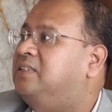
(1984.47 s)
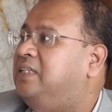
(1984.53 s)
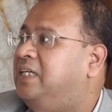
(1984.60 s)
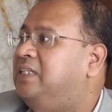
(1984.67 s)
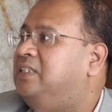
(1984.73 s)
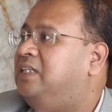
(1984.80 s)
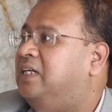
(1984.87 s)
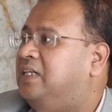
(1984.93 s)

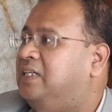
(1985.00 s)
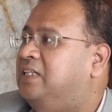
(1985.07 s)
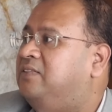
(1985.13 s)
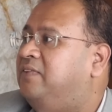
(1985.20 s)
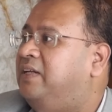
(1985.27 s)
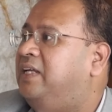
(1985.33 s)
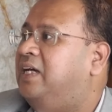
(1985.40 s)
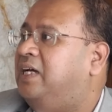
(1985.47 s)
CAGR. That's
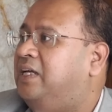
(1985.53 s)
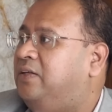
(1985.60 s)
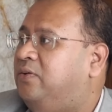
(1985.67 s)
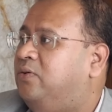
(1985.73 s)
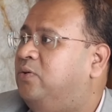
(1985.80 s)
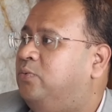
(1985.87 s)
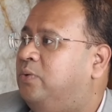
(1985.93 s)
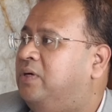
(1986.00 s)
very high.
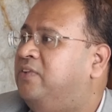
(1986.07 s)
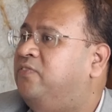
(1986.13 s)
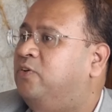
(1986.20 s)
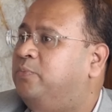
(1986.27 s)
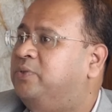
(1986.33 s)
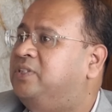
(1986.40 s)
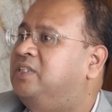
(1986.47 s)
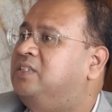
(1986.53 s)

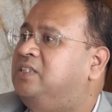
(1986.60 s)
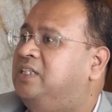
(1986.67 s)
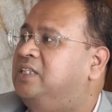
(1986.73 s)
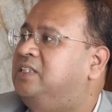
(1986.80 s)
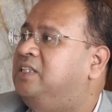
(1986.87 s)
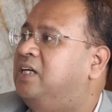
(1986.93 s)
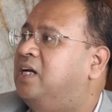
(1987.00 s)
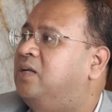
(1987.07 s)
24%
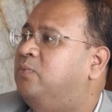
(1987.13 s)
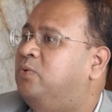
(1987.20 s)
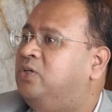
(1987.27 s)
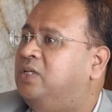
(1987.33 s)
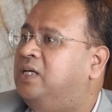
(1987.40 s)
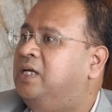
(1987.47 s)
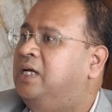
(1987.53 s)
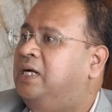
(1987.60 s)
CAGR would
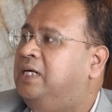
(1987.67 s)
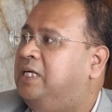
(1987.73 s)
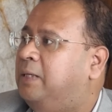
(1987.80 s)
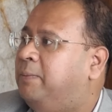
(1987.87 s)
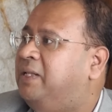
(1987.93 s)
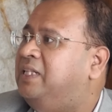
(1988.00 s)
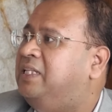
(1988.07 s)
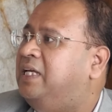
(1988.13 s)

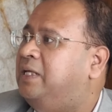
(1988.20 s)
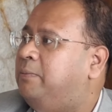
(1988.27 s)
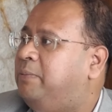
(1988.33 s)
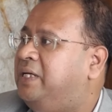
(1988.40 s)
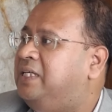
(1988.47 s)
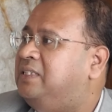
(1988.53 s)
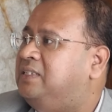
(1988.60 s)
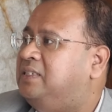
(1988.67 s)
double their
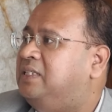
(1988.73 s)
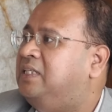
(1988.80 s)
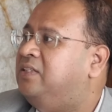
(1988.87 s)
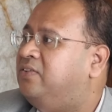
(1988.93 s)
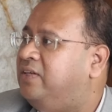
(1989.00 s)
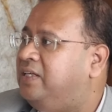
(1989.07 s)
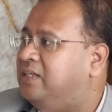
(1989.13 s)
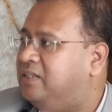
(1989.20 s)
base in
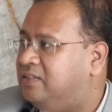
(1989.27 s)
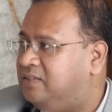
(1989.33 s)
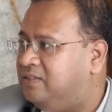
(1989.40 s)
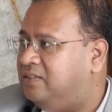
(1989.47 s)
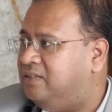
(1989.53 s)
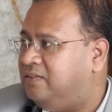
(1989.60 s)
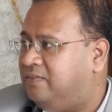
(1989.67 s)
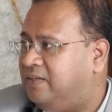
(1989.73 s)
3 years,
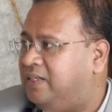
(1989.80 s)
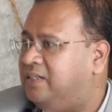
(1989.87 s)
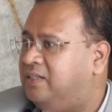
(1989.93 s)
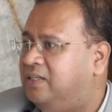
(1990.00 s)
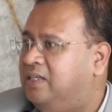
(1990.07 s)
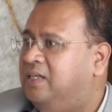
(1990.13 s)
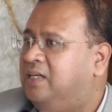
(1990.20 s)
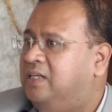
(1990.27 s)
right?
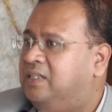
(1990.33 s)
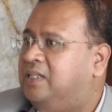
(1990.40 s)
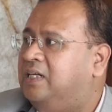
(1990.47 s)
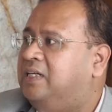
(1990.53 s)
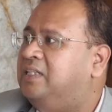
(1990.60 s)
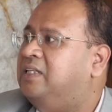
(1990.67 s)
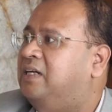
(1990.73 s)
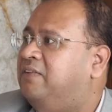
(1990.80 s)

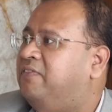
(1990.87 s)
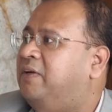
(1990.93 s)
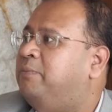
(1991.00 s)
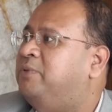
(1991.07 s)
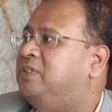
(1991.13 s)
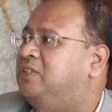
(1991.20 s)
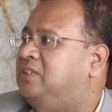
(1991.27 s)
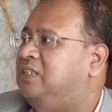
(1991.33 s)
30-35%
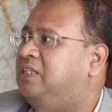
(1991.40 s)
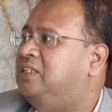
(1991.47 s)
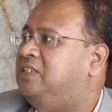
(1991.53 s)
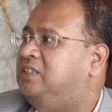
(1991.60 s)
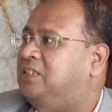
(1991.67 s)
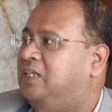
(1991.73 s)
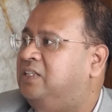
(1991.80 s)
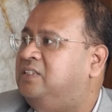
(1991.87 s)
CAGR,
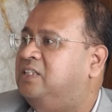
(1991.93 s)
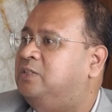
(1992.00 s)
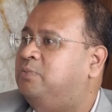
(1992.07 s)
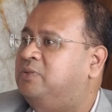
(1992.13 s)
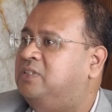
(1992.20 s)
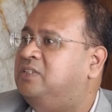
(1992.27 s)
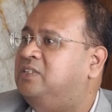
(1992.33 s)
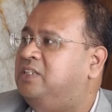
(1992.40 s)
36%
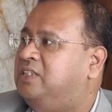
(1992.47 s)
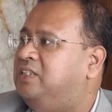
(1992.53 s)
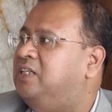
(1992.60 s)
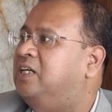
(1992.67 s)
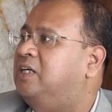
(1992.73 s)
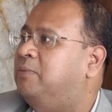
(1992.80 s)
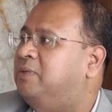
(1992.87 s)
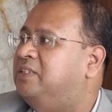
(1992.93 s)

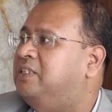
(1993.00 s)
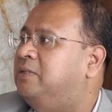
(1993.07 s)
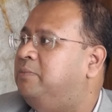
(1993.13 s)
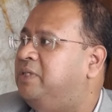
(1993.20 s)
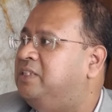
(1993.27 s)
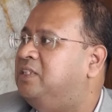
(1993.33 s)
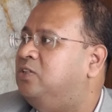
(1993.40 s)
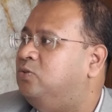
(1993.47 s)
CAGR doubles their
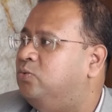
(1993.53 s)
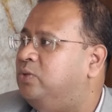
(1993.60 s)
base in 2